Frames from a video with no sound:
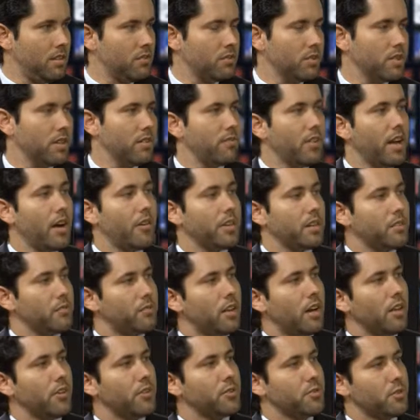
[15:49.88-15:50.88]
So the founding
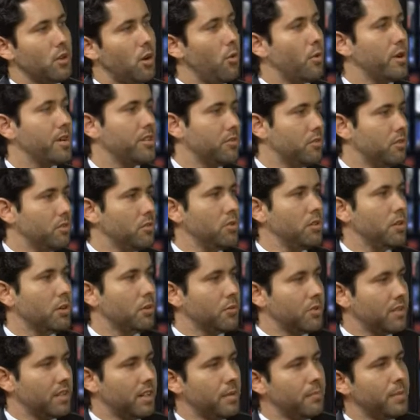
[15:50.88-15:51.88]
fathers always knew
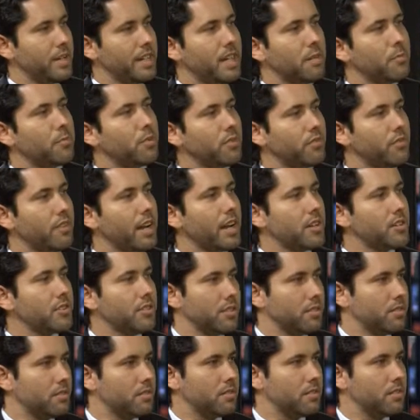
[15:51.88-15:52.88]
there was going to be
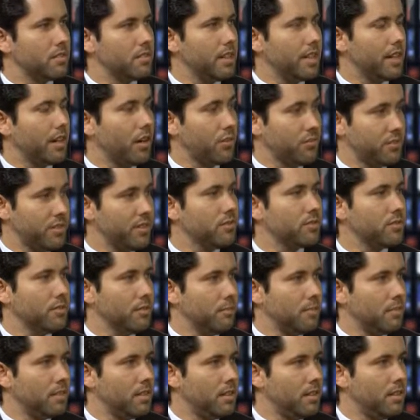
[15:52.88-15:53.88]
imperfections in our
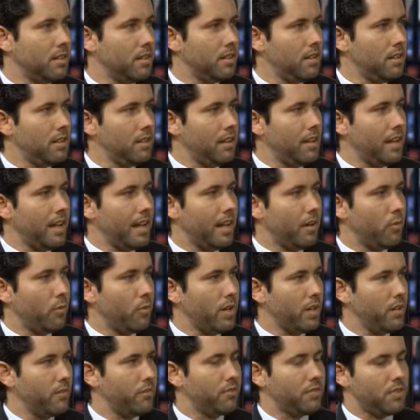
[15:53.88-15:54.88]
system. And
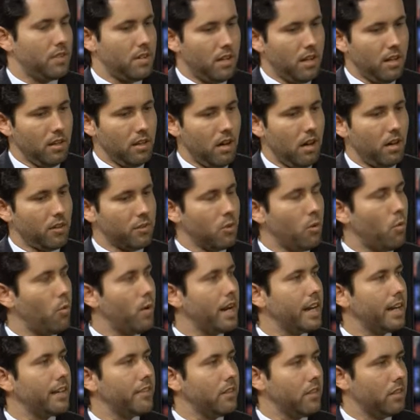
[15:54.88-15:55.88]
we've, along the
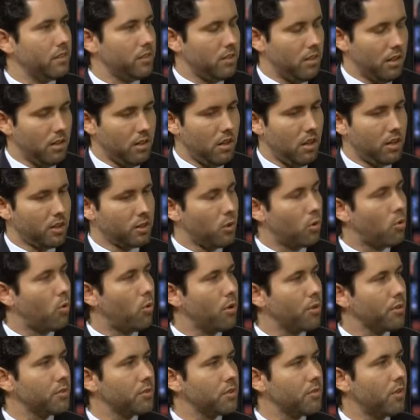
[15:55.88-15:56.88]
way, along the
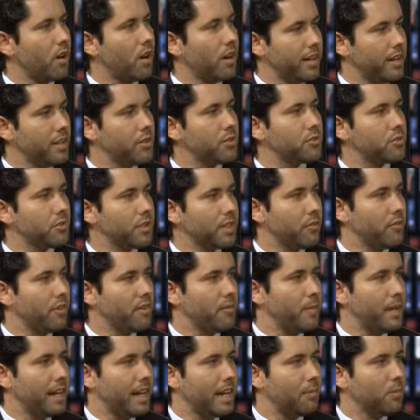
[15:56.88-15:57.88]
course of our history,
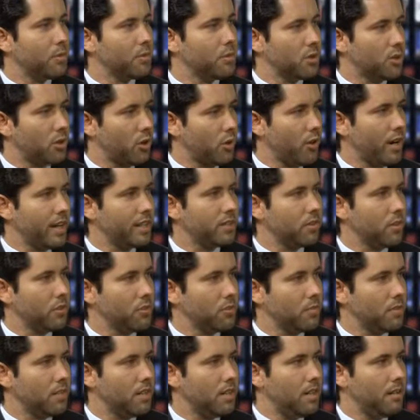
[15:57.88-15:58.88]
we've been able to correct
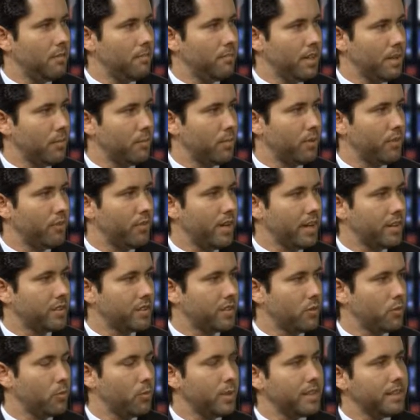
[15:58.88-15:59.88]
those
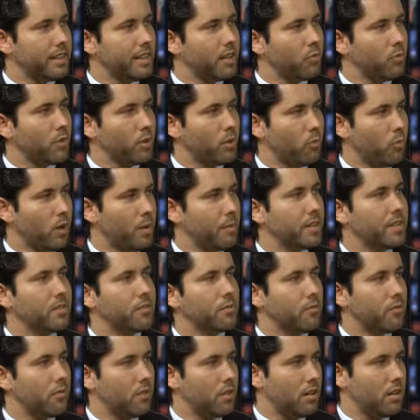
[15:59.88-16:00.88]
imperfections. We did it with
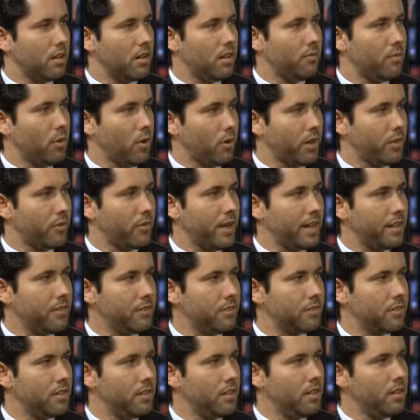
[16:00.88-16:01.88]
women's voting
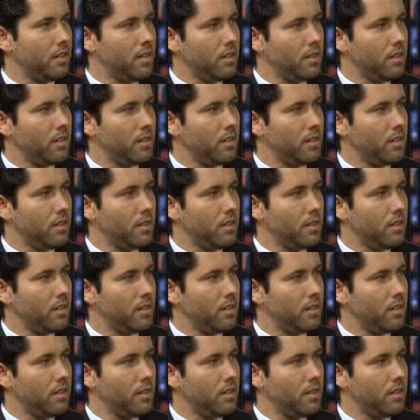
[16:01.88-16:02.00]
rights.